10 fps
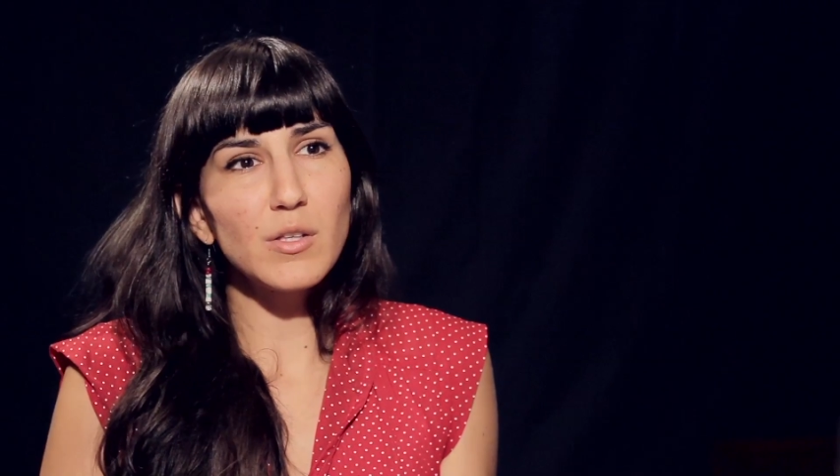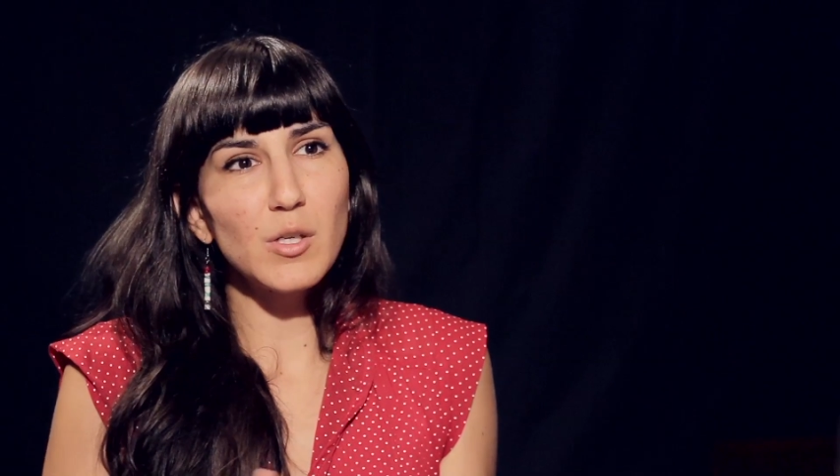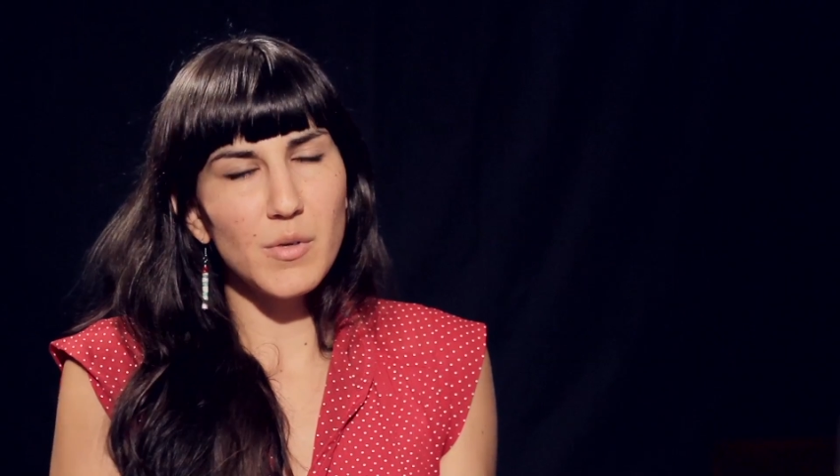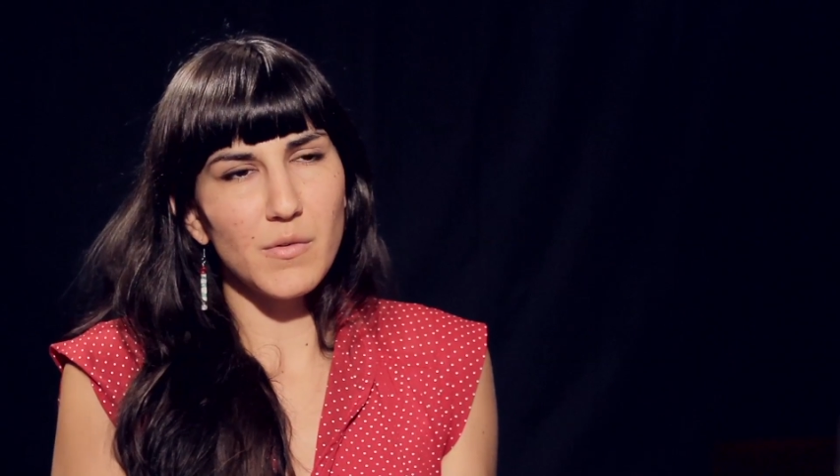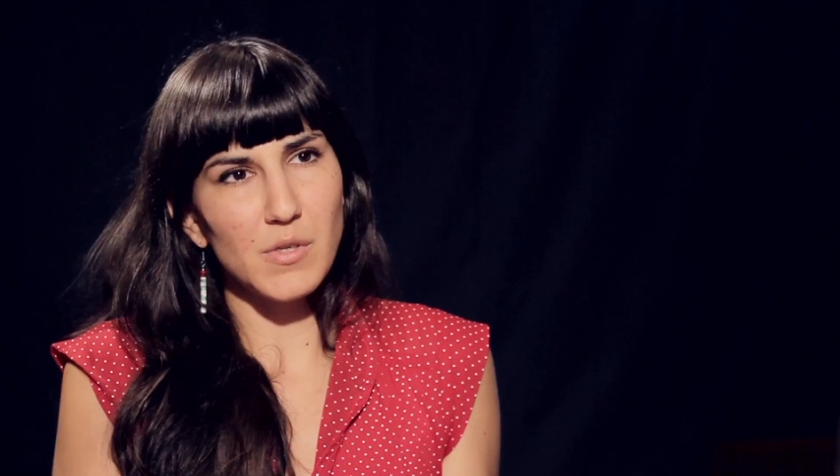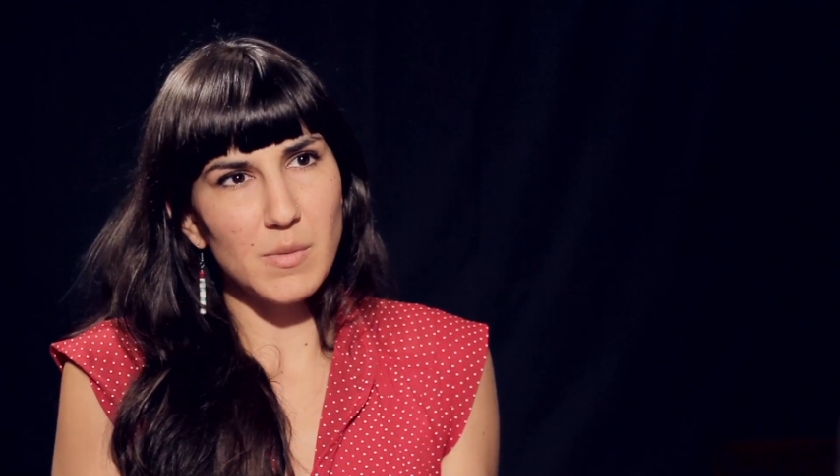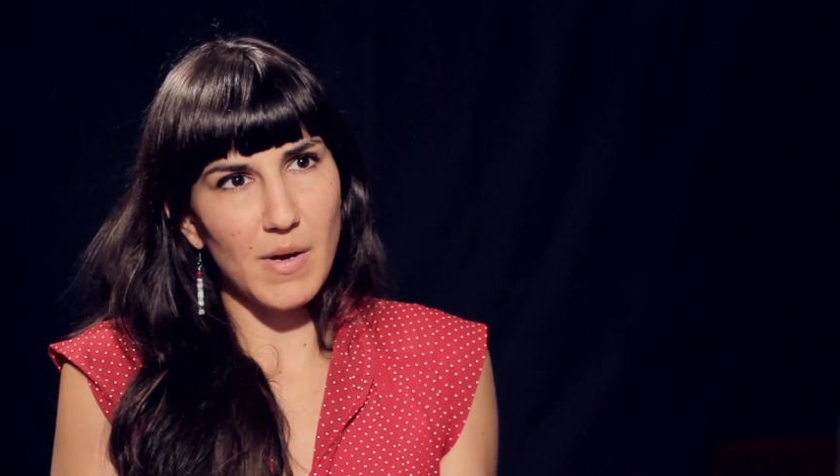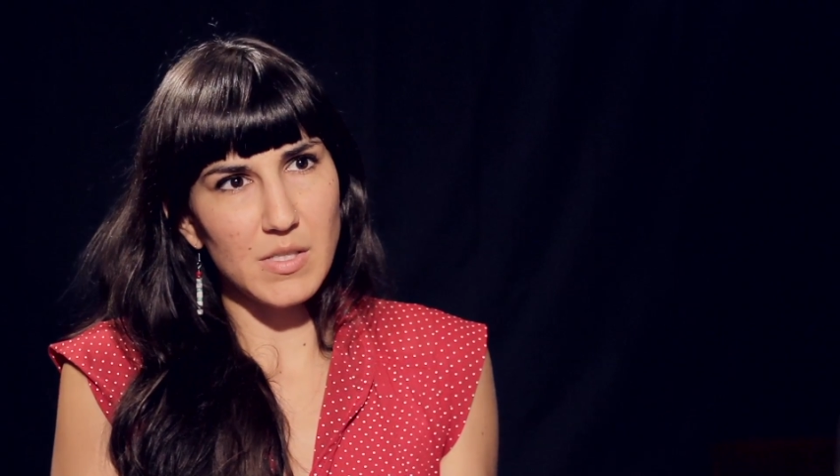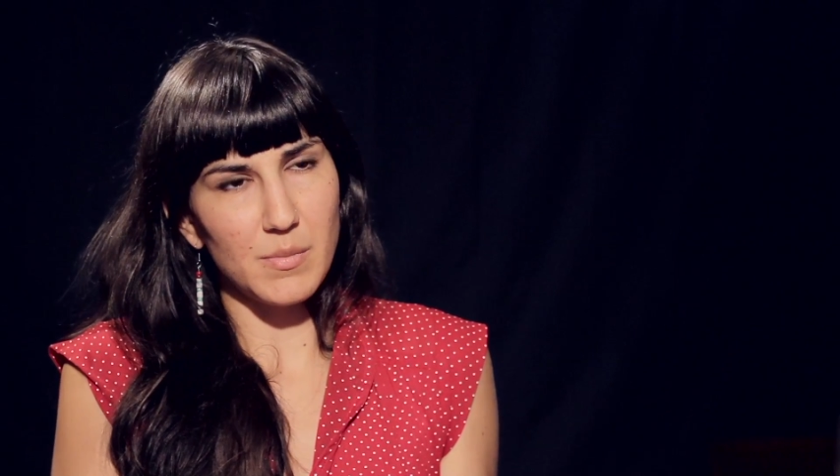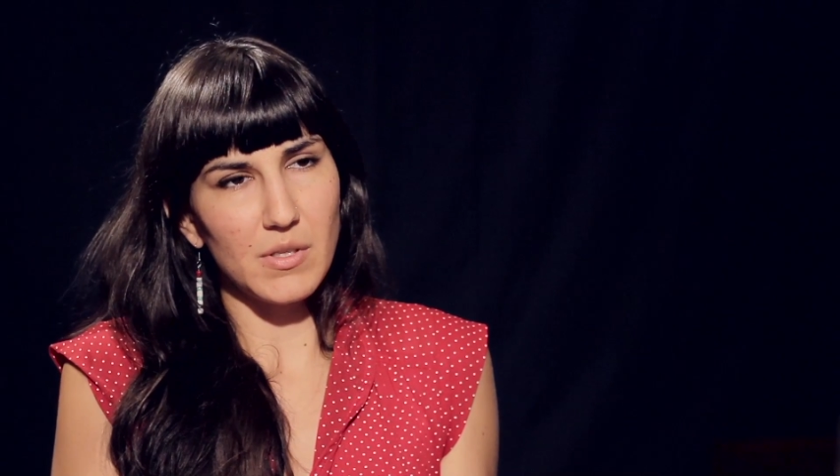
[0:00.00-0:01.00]
little bit of a
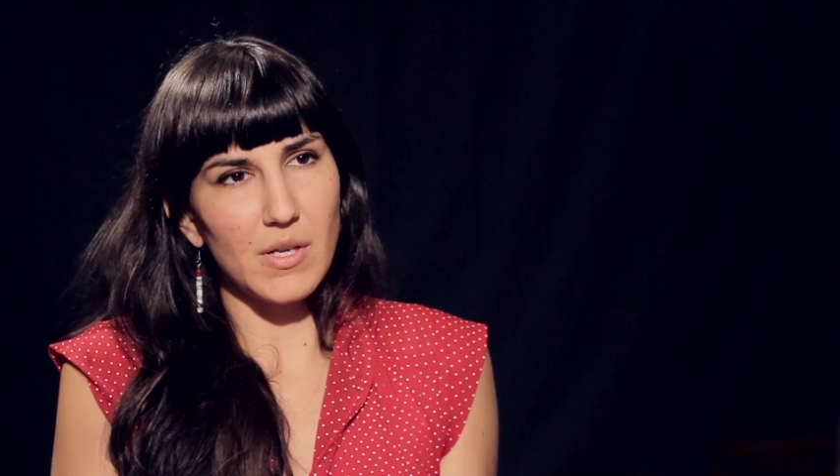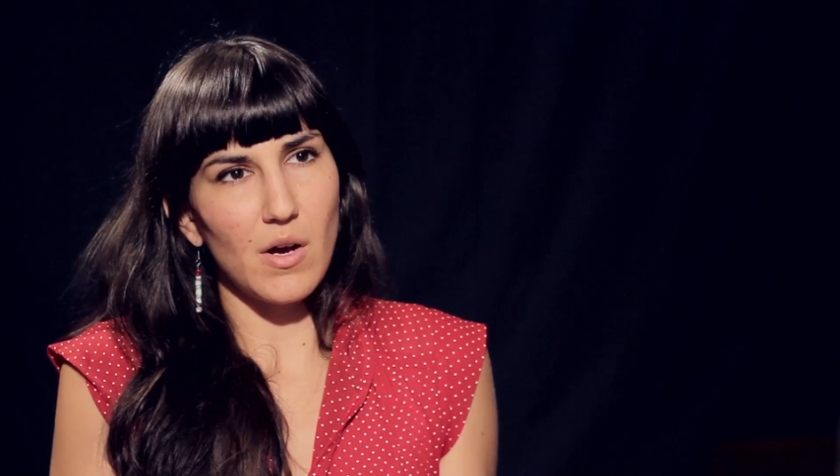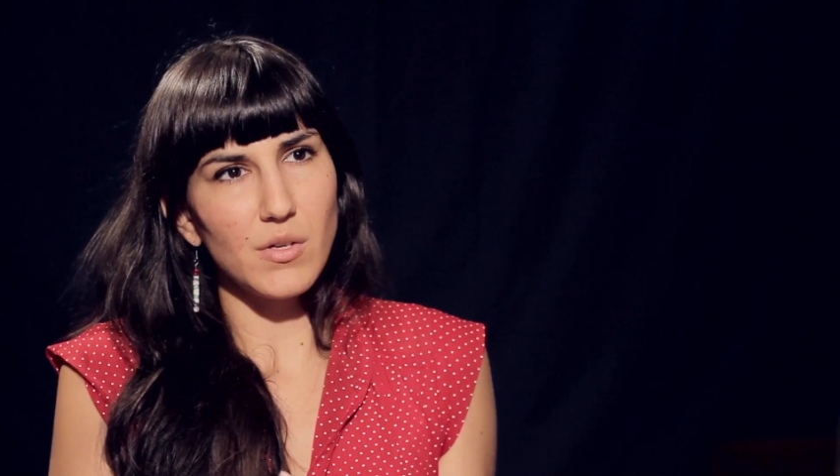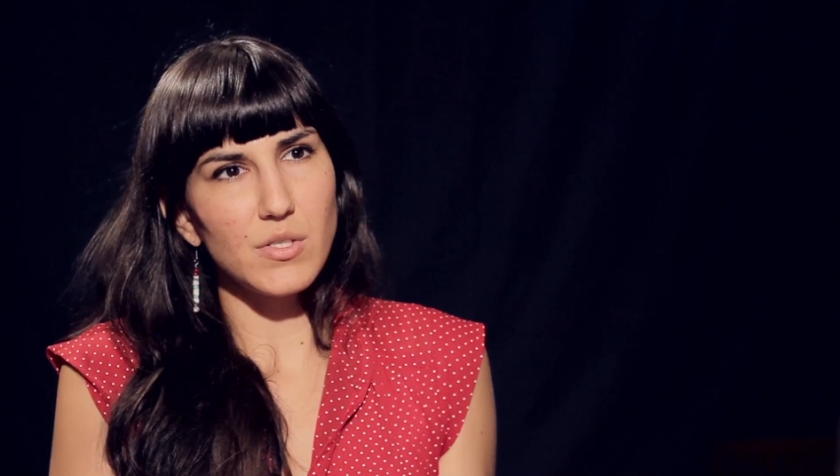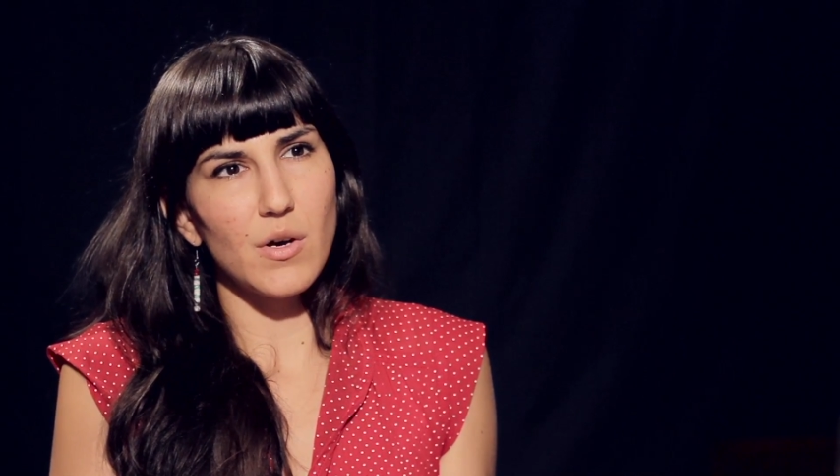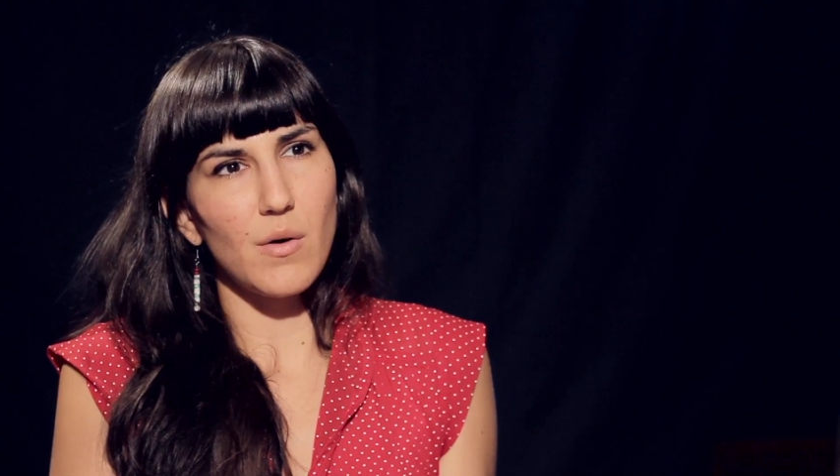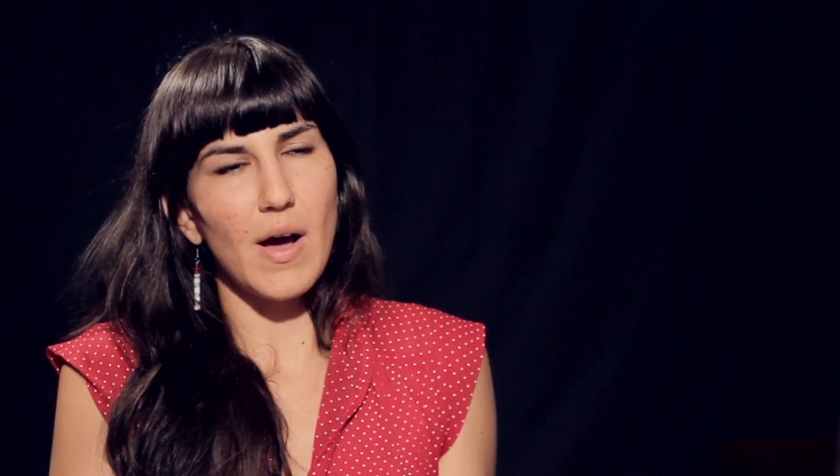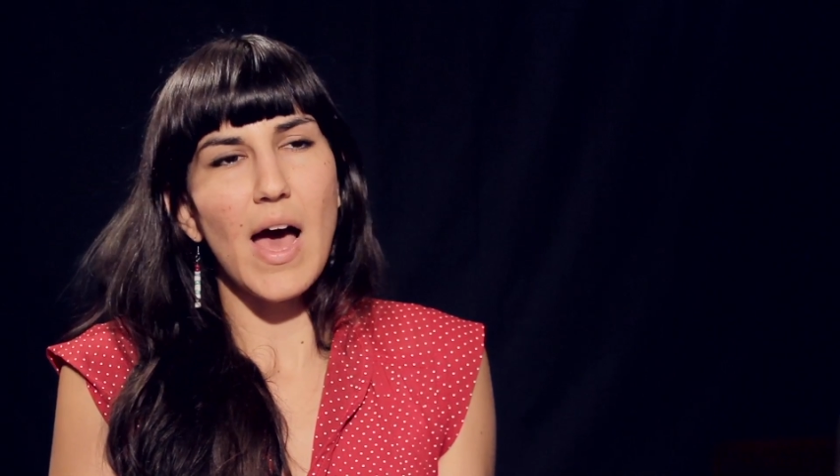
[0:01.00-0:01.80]
responsibility also. I